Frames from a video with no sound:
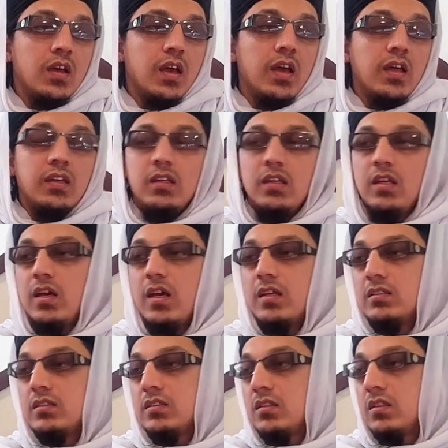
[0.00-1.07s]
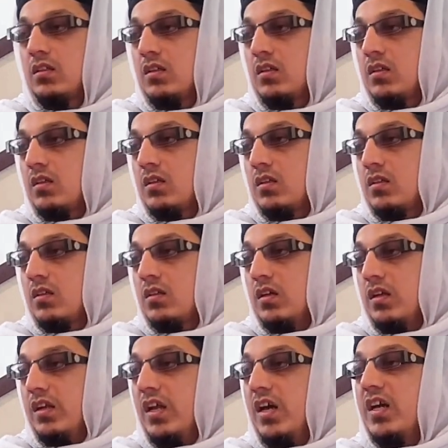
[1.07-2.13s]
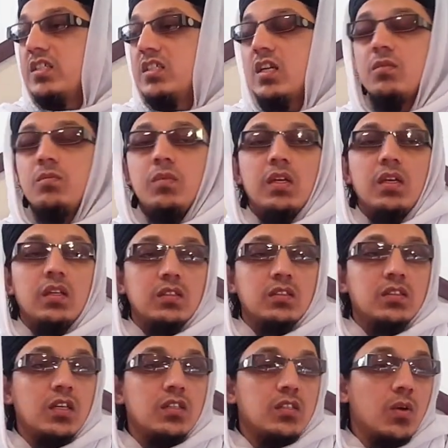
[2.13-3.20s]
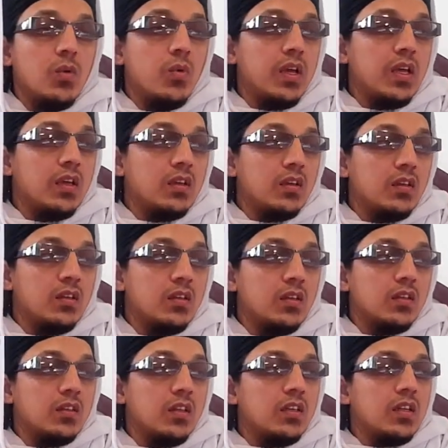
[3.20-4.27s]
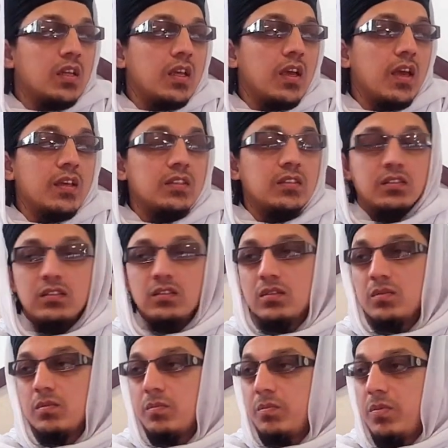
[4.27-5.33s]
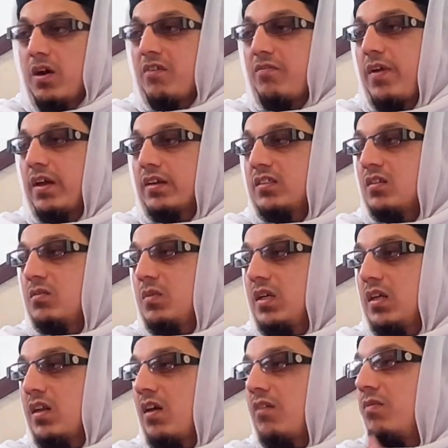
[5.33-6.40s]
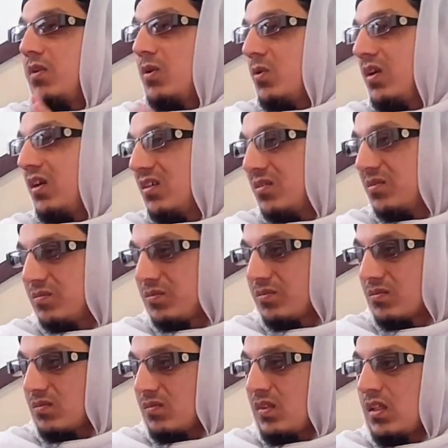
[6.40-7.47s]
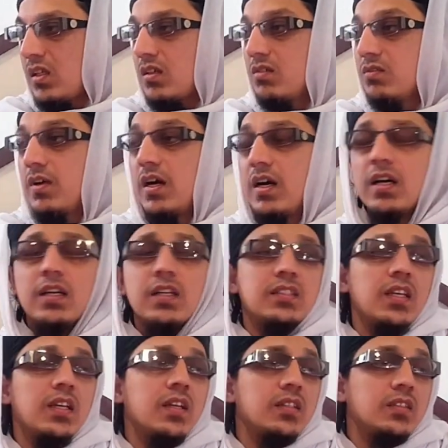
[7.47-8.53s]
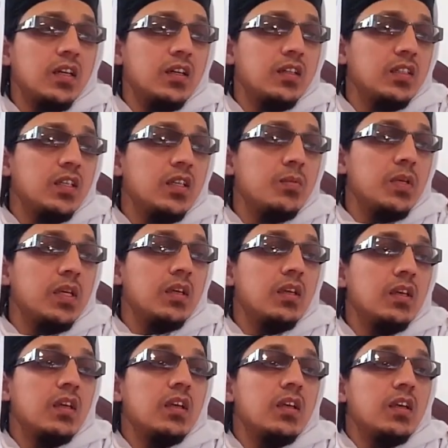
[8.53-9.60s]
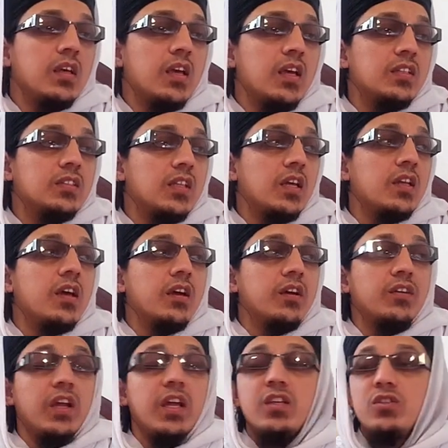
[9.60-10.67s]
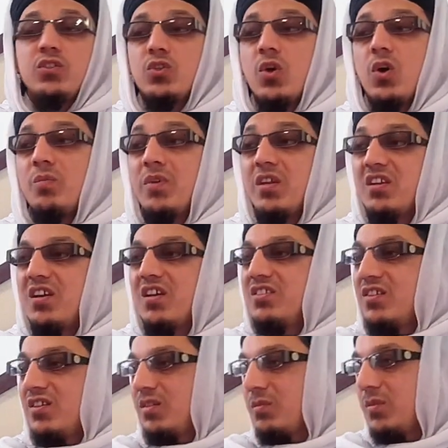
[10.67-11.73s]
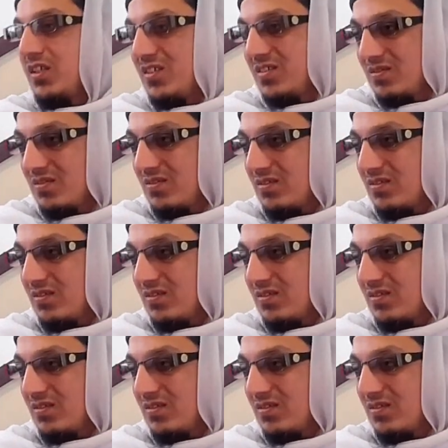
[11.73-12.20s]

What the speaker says: and He has nurtured me in such a way that He has perfected me in every way. Fa ahsana ta'dibi, He has done a great job in nurturing me.